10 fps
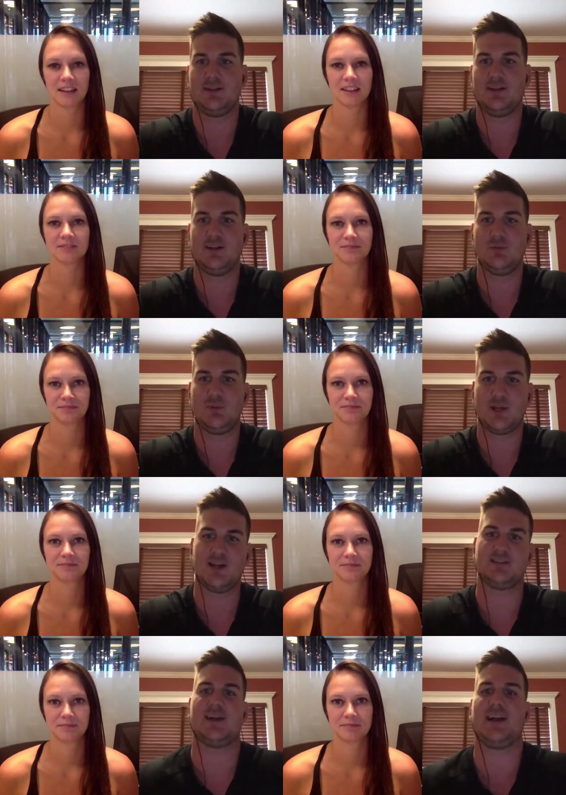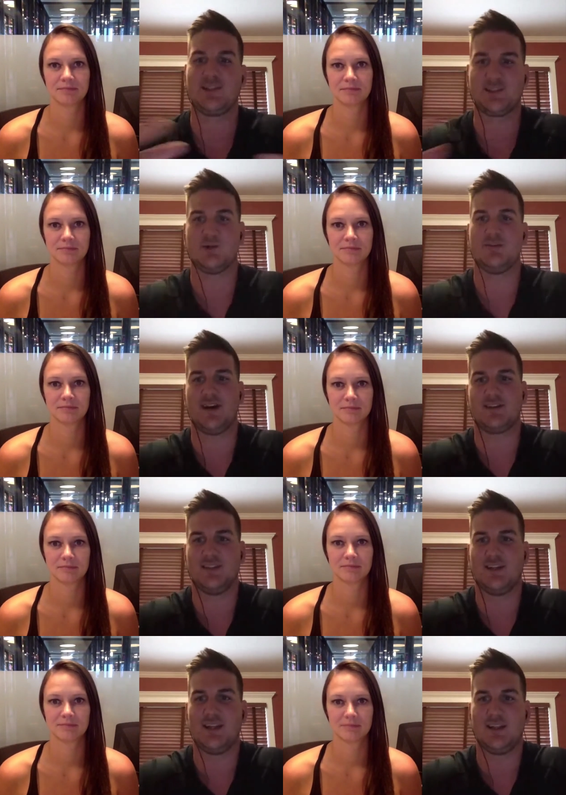Speaker 1: Yeah. Because I got so
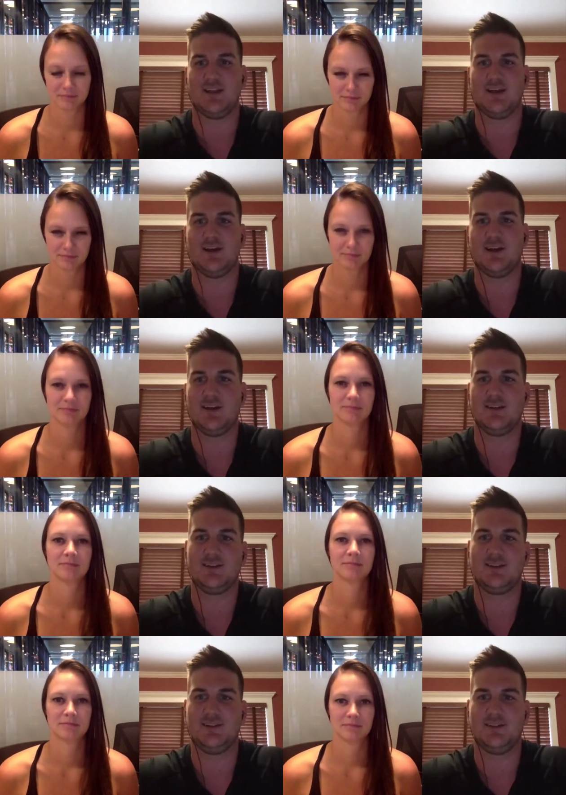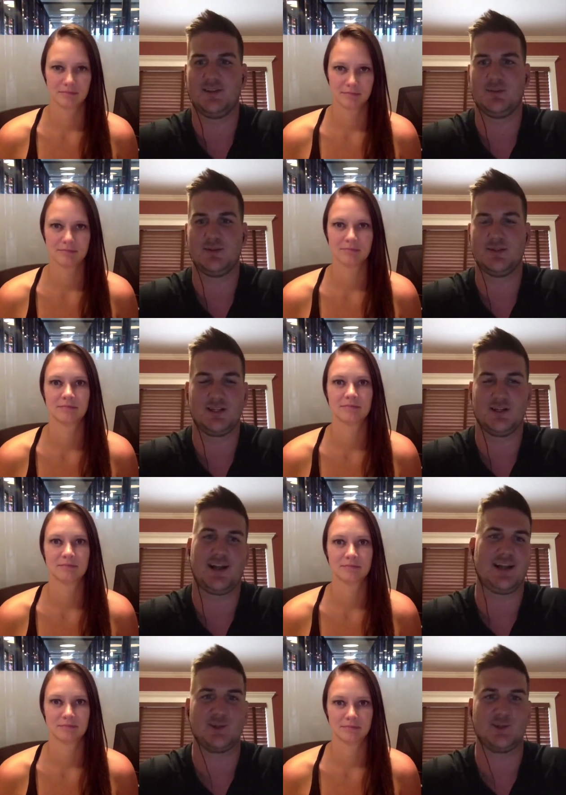invested in the the position,
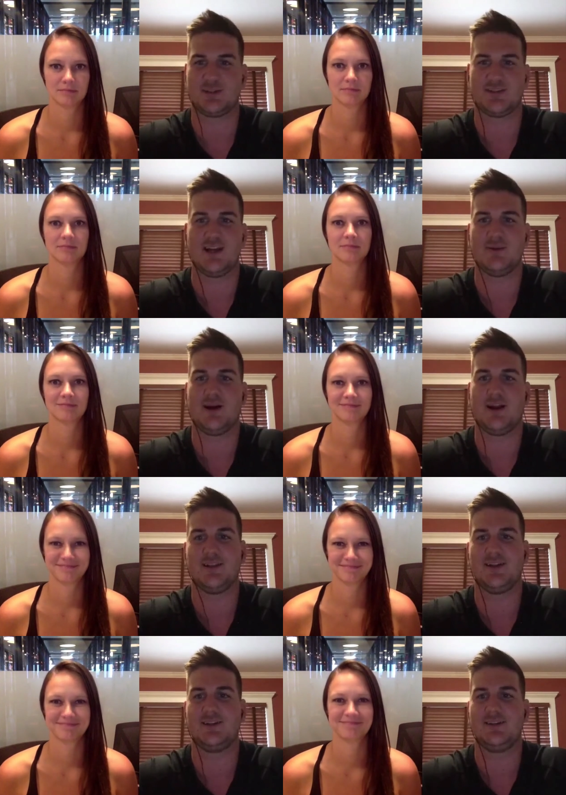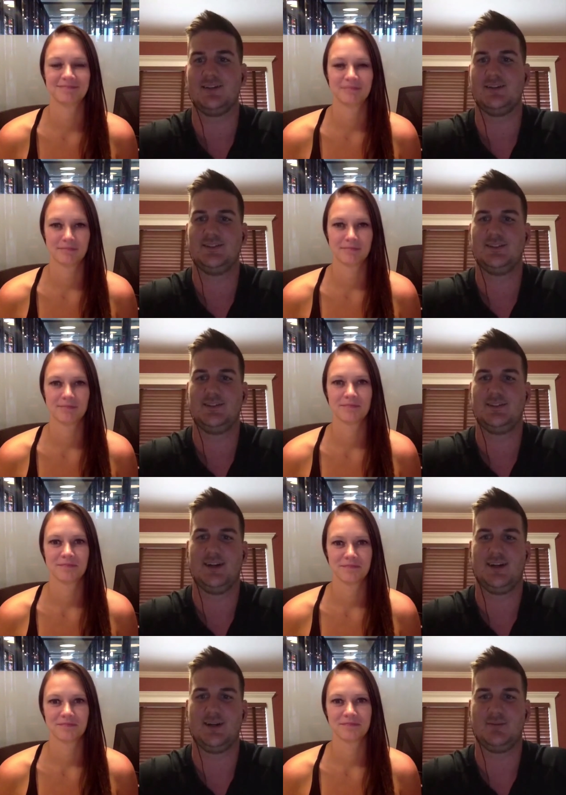I got so excited about it that
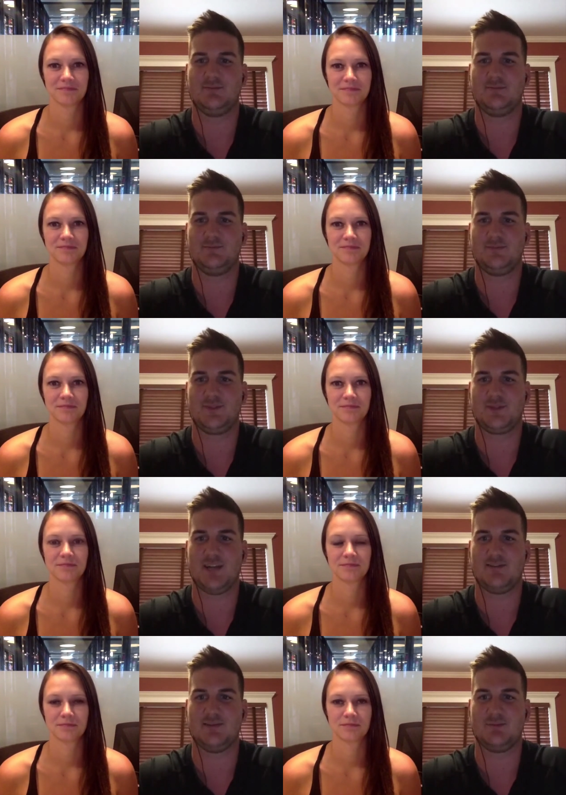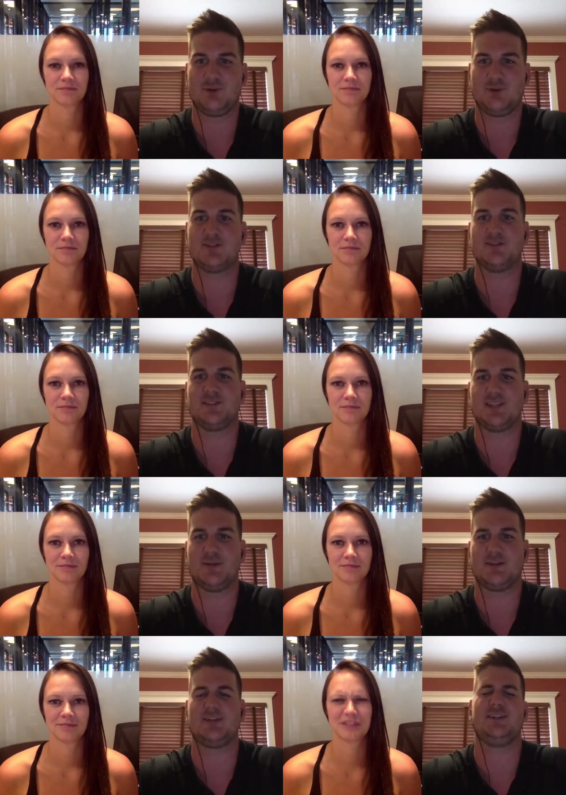um, it's kind of a punch in the
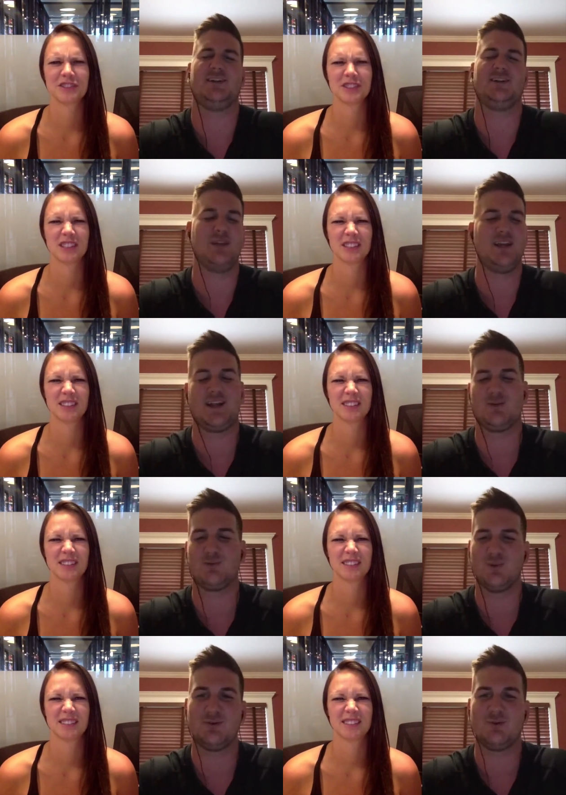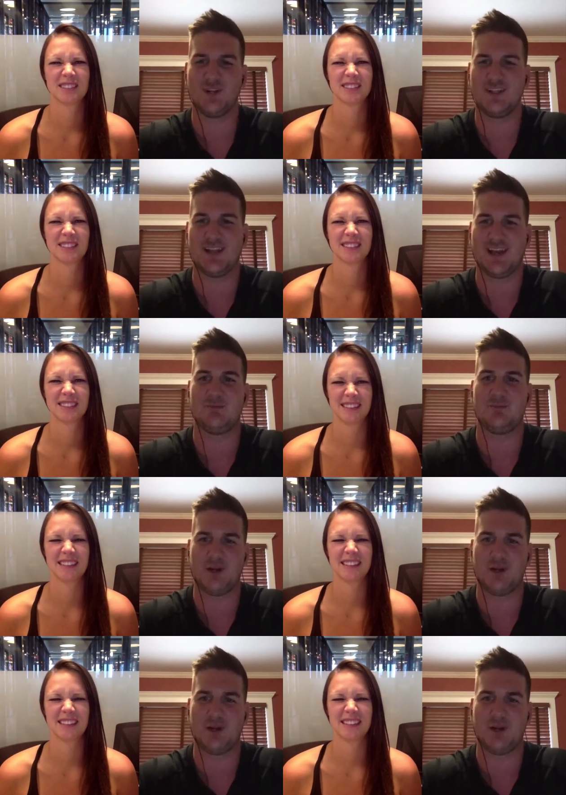stomach. Like, oh man, I really wanted that,